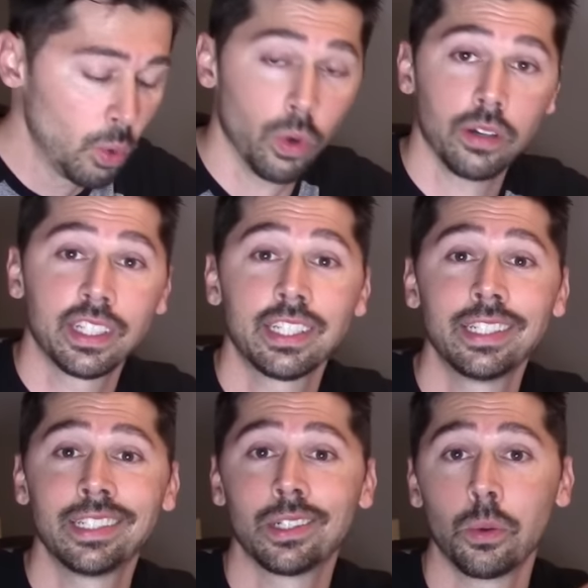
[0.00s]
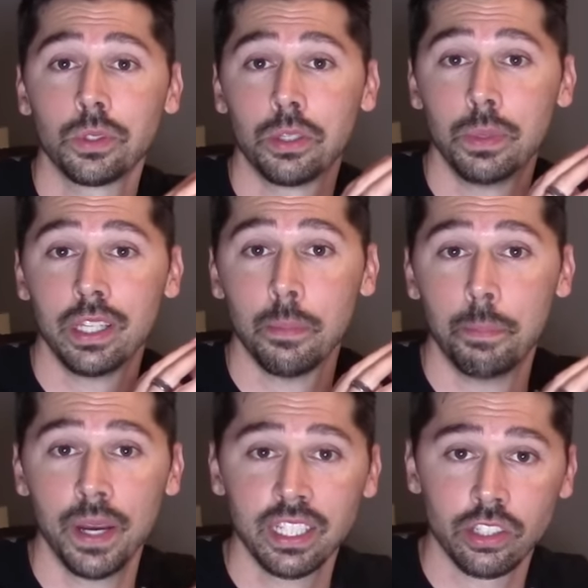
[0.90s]
well this is going to be the
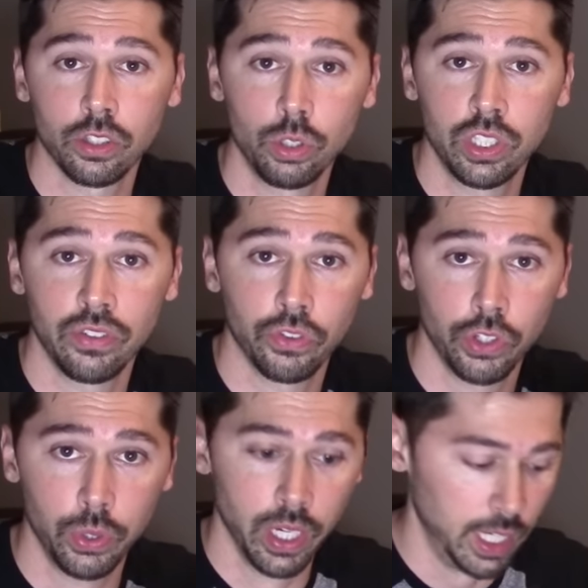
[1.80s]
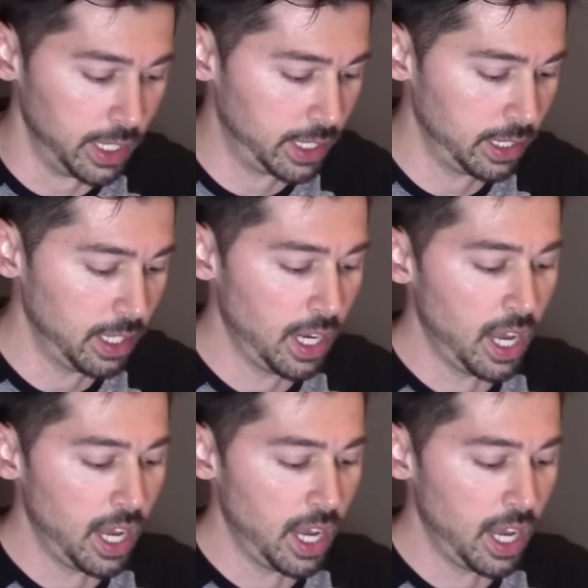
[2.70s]
best solution for you guys.